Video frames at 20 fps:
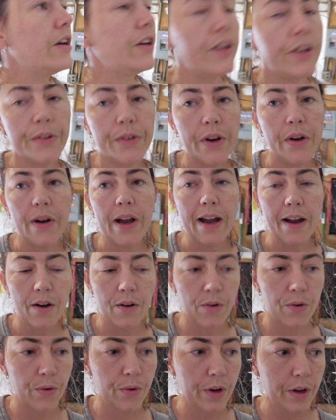You know
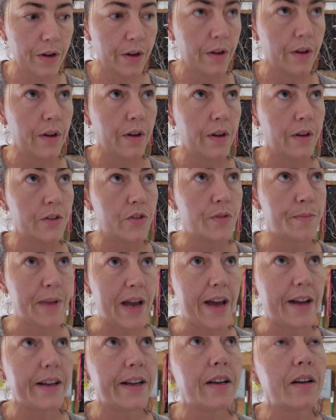how
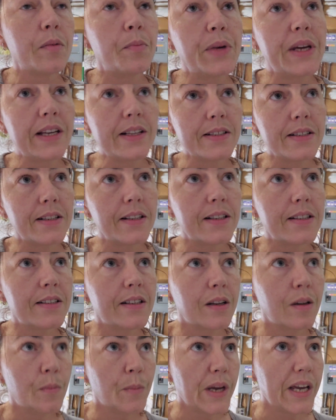dramatic peace lilies
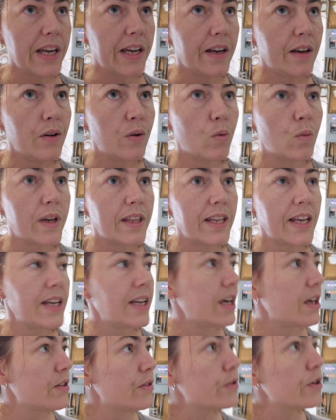can be when they
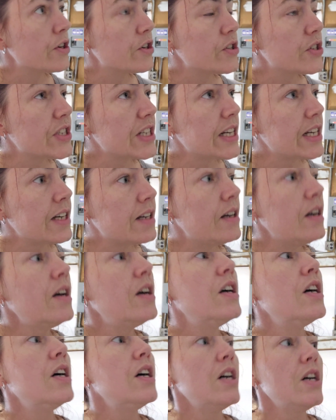get thirsty.
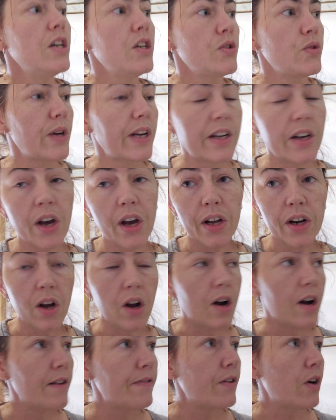So I cut
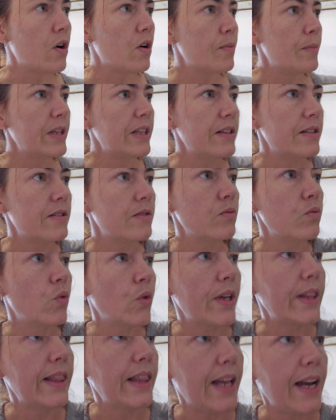off all but this
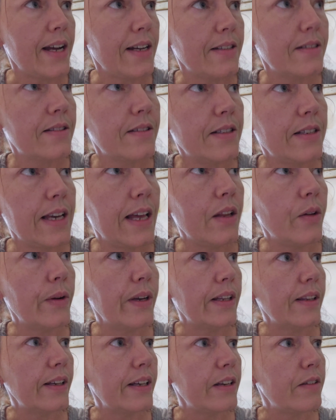one last
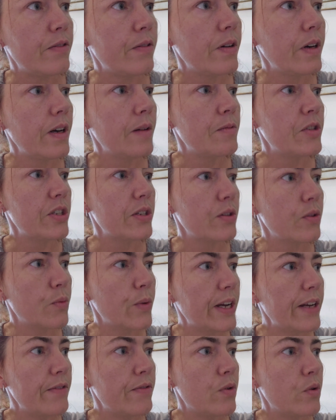yellowing leaf. I'm just going to
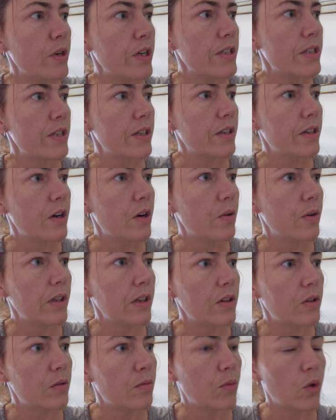wait for it to go a
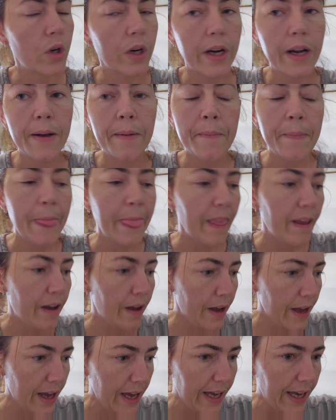little more.
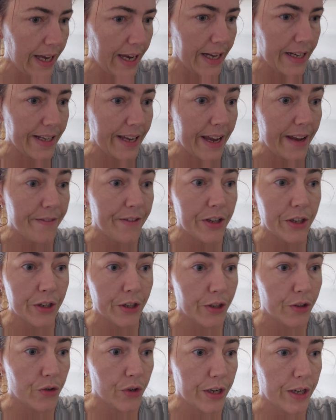And gave it a
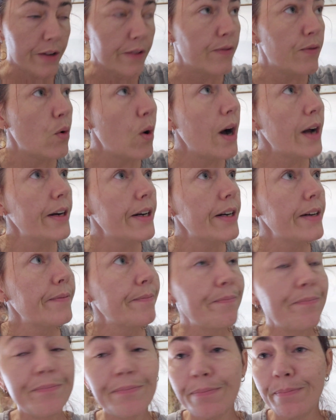good drink of water.
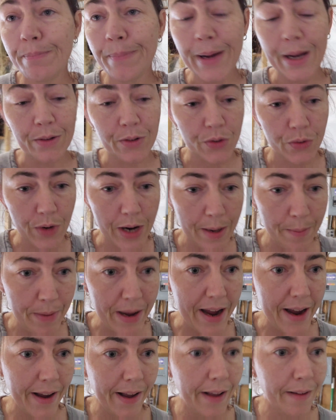Bounced right
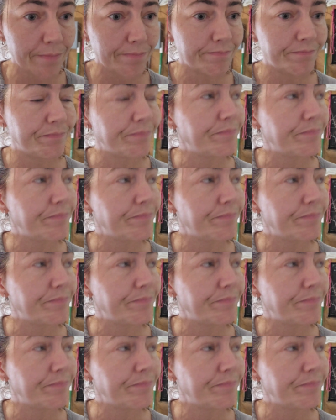back.